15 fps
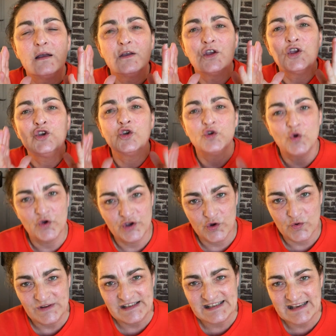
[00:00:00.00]
you know your
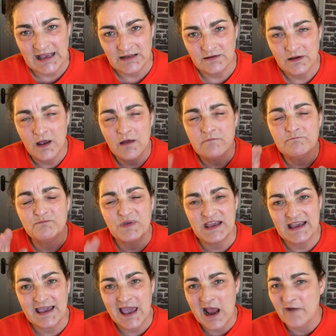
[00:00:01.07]
own skin. Be
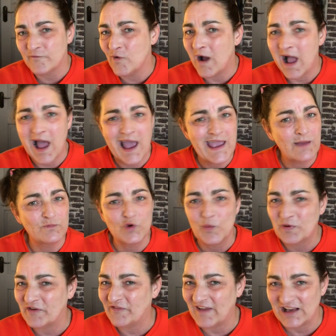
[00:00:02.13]
careful. I am no
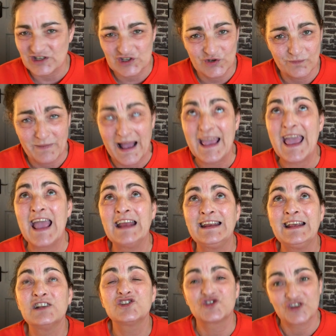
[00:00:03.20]
professional by any
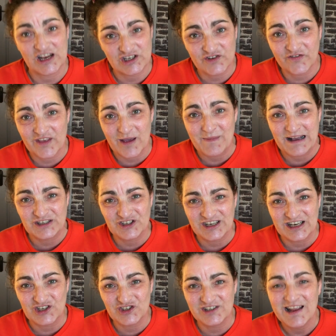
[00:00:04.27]
stretch of the
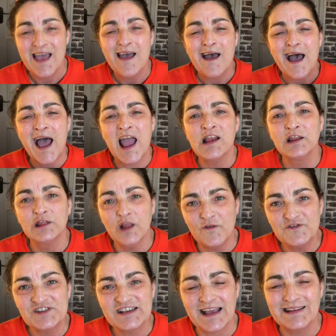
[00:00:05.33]
imagination. I love
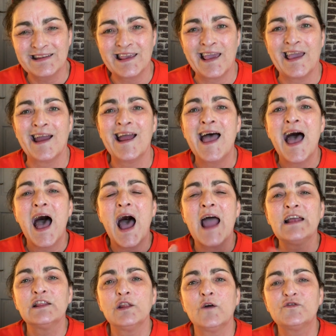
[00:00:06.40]
skincare. I
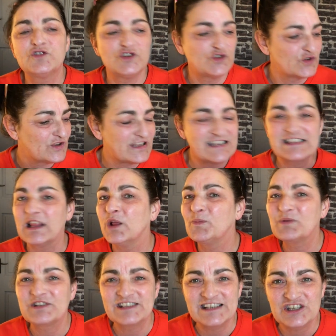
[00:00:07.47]
love to do these little
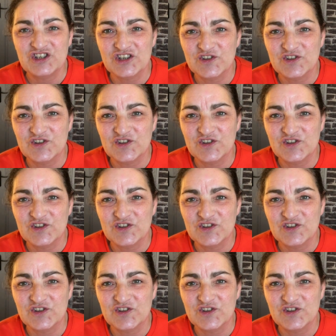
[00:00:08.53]
procedures